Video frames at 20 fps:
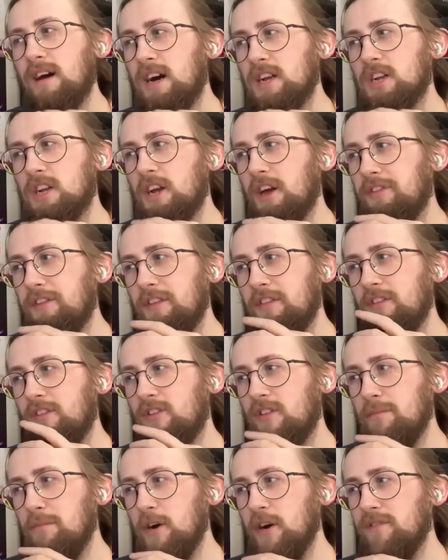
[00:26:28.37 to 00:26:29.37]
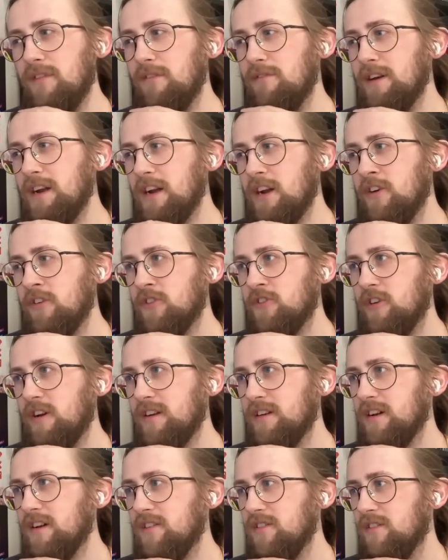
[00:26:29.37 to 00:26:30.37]
Actually, I think this is a perfect rating on
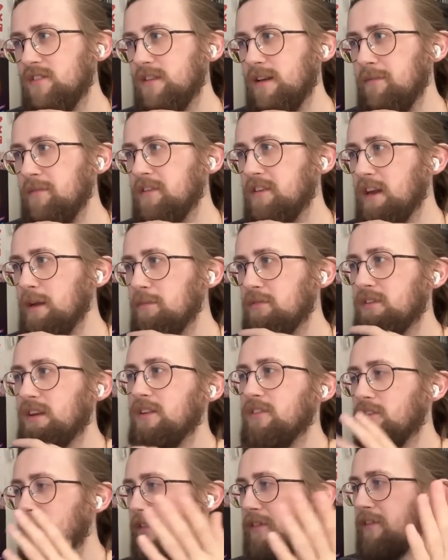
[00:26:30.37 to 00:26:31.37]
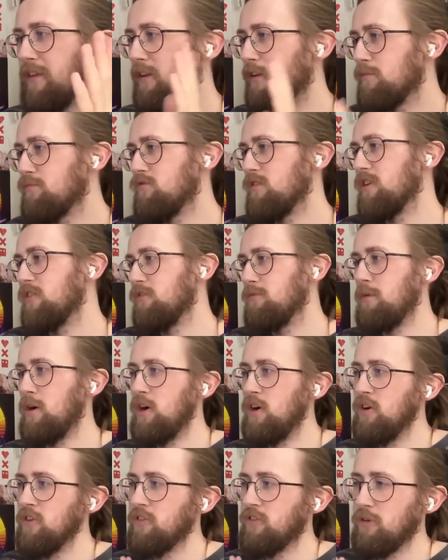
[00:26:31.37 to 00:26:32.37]
track. It has 78%. I think that's pretty spot
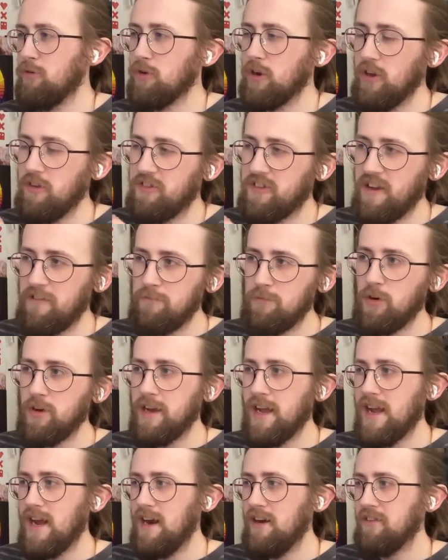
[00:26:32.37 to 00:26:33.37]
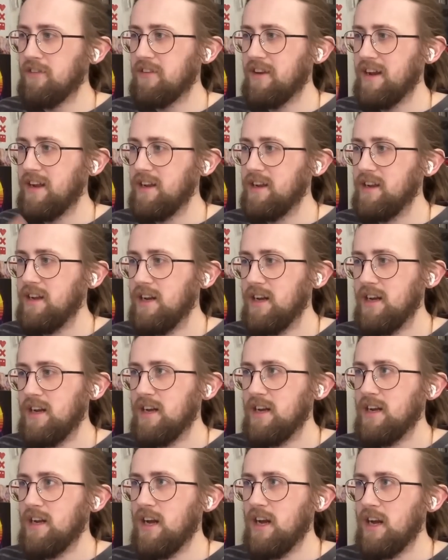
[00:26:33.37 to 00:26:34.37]
on. So we'll go 7.8 out of 10
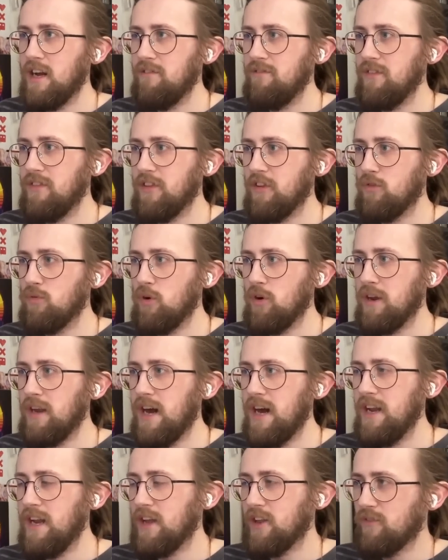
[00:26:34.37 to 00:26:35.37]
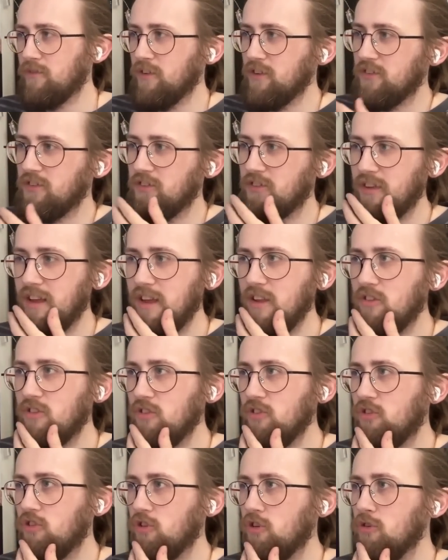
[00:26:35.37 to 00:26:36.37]
for this one. And as for
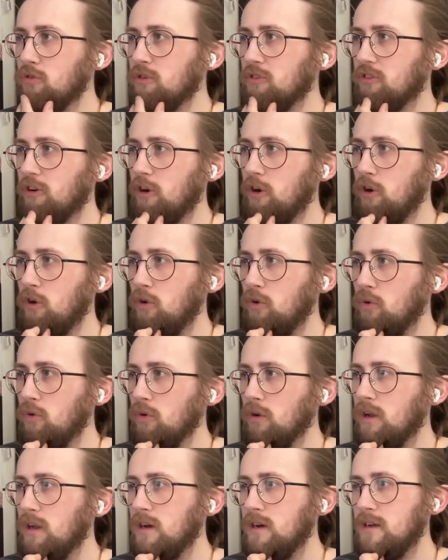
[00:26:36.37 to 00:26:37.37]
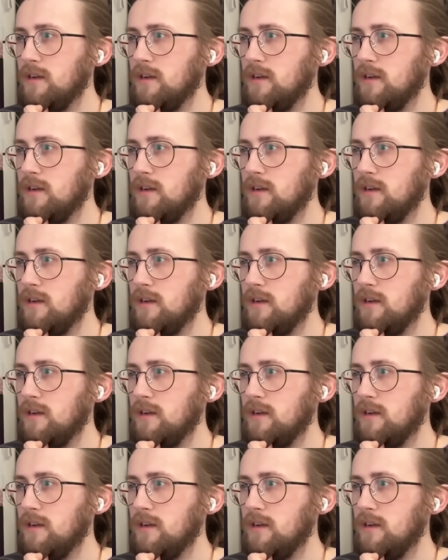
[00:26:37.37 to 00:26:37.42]
season 2 as a whole...